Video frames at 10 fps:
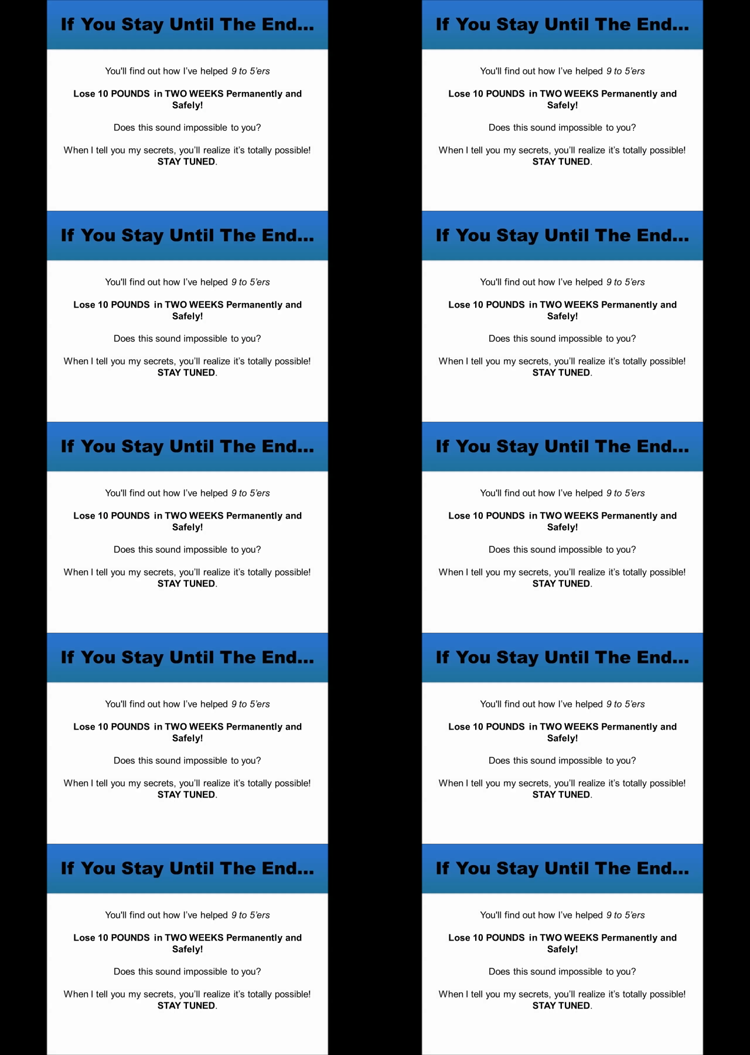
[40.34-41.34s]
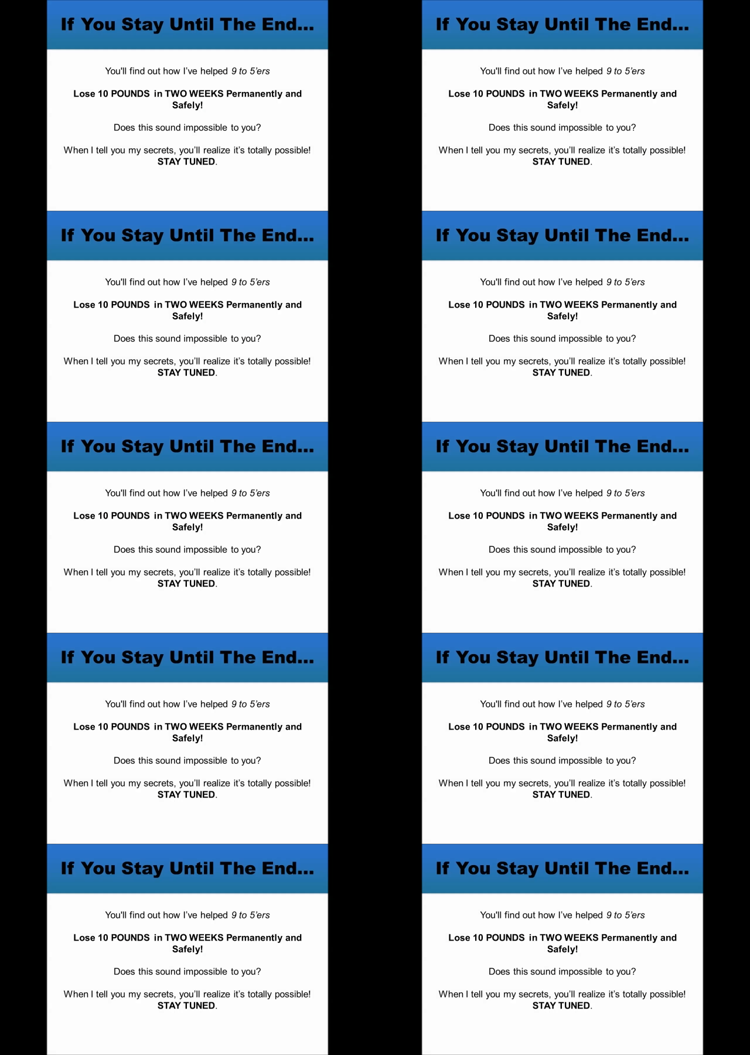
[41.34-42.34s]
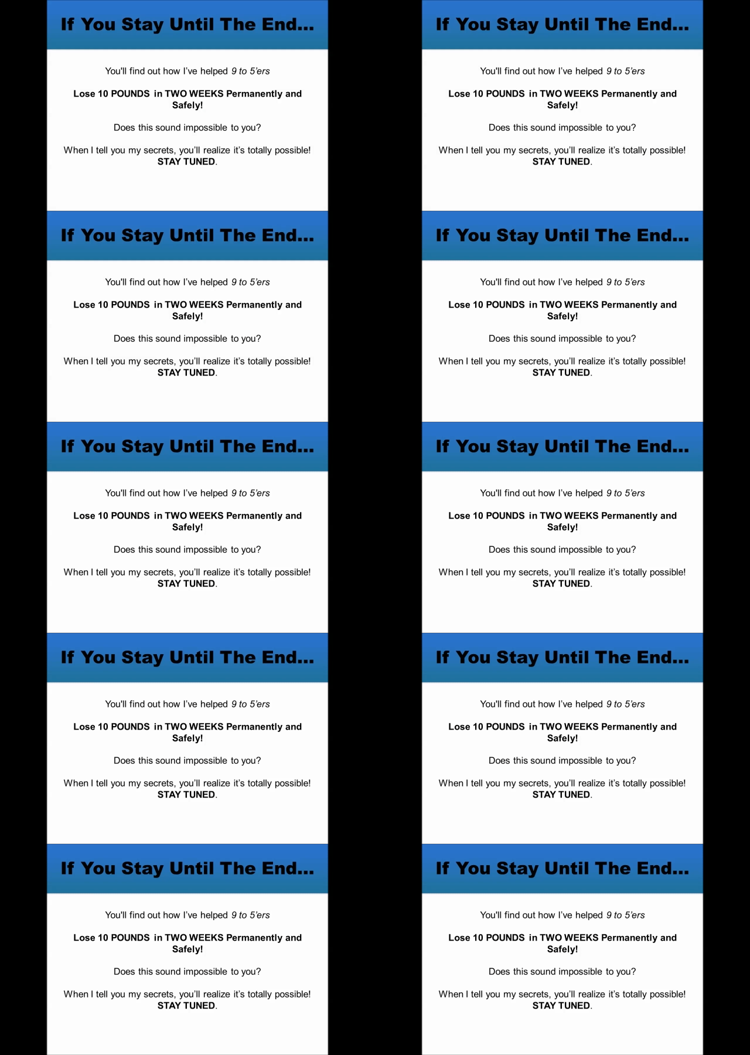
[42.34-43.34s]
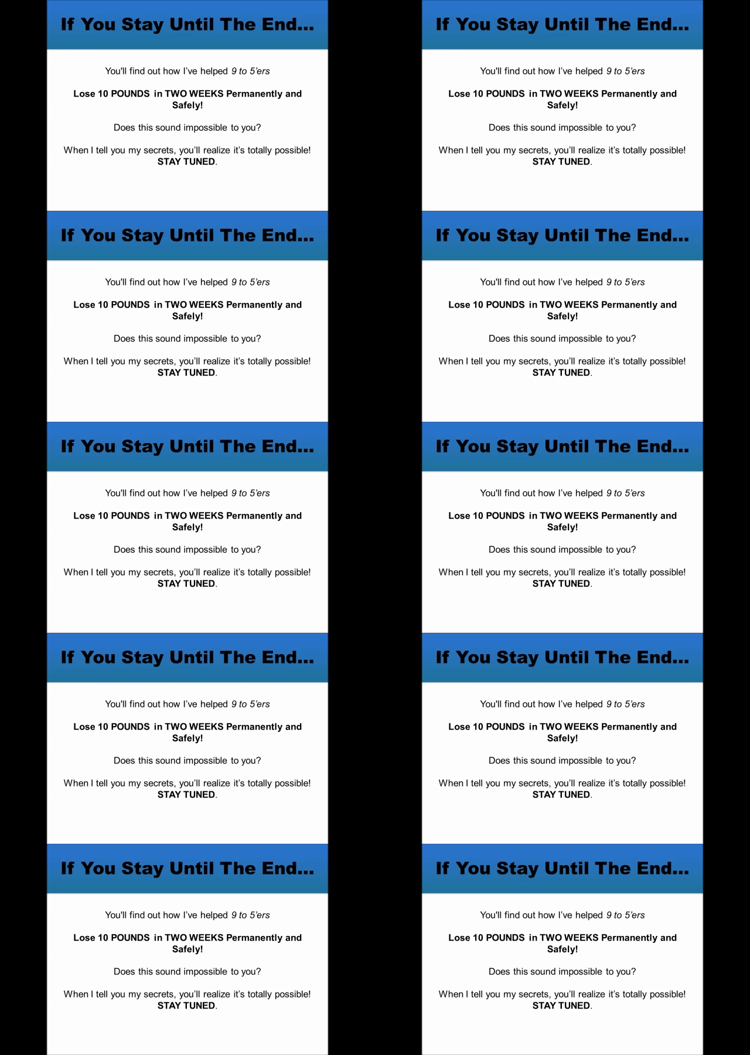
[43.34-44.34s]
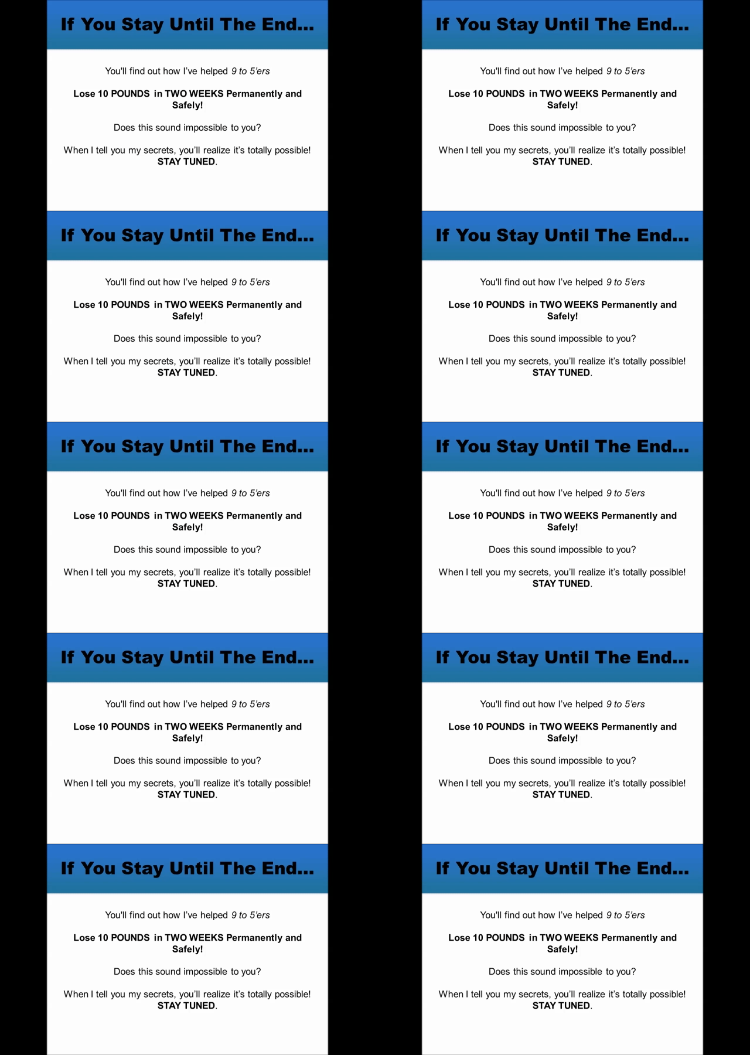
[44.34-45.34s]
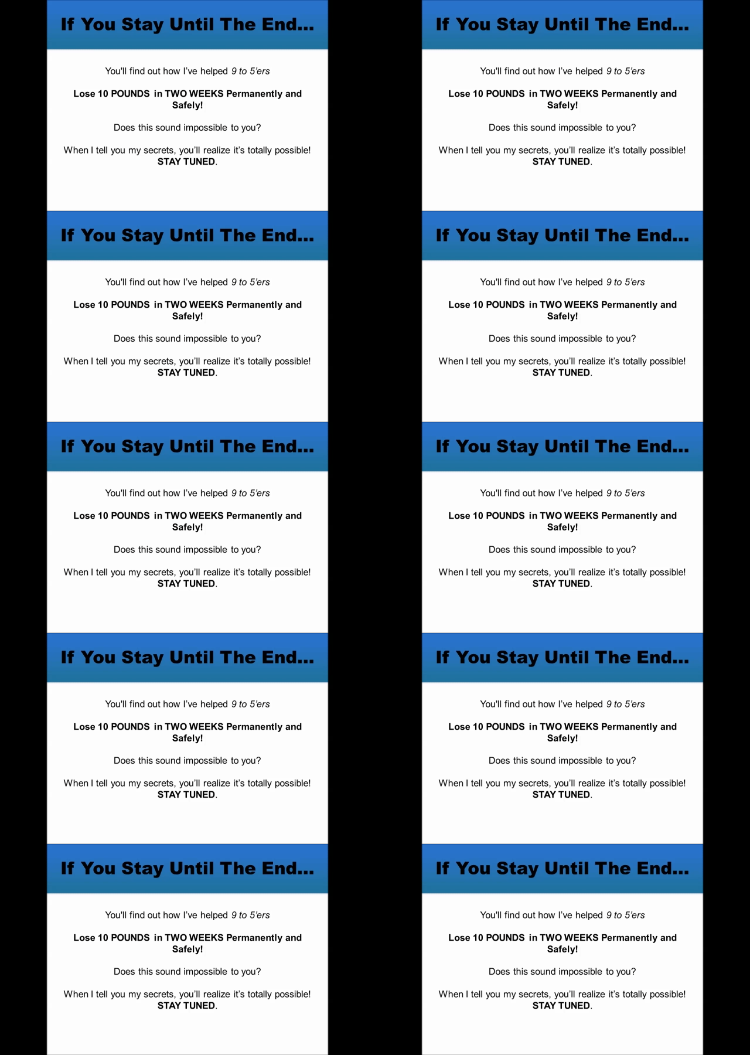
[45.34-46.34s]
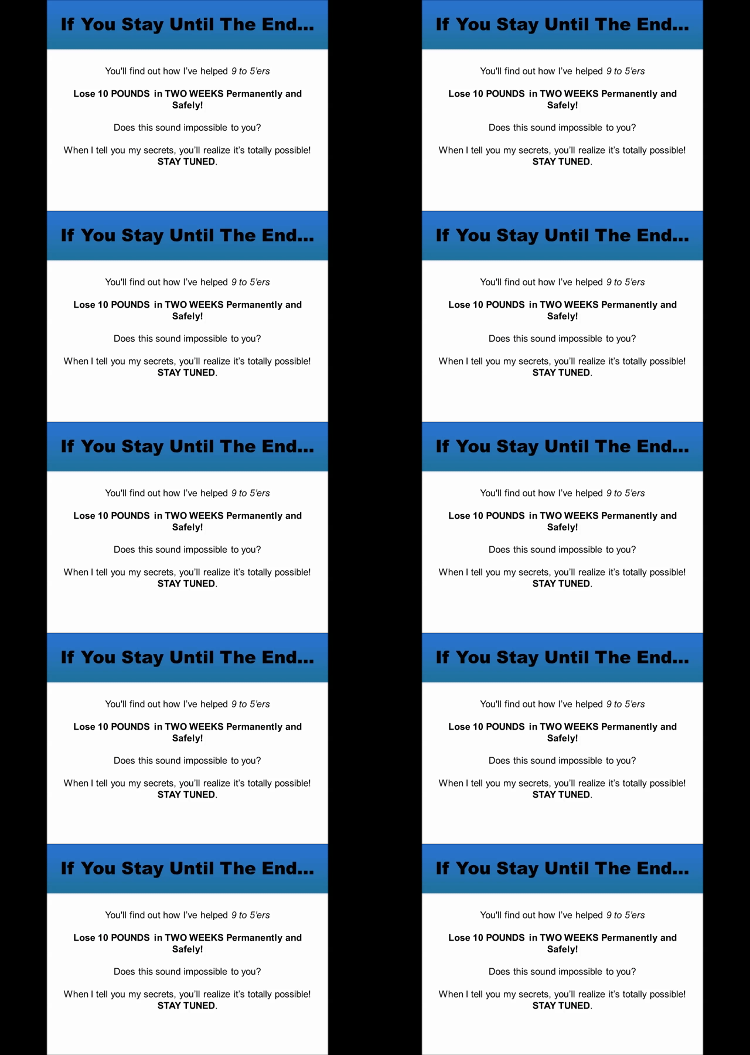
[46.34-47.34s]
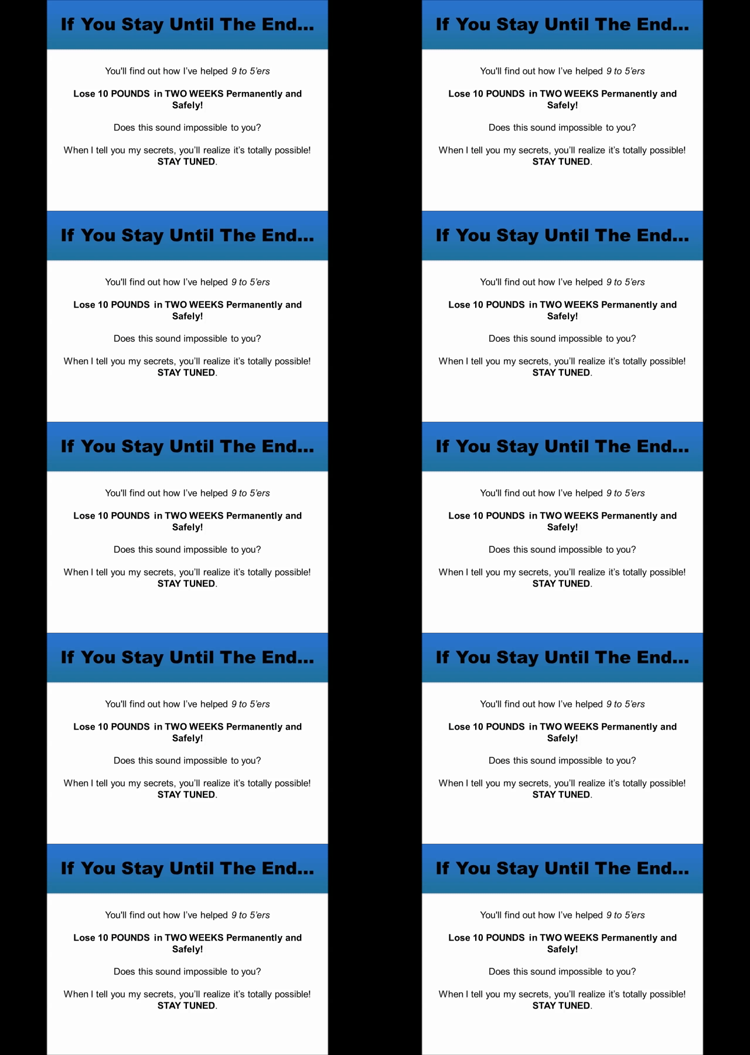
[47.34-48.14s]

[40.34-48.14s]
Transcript: No face is visible, so there are no lips to read.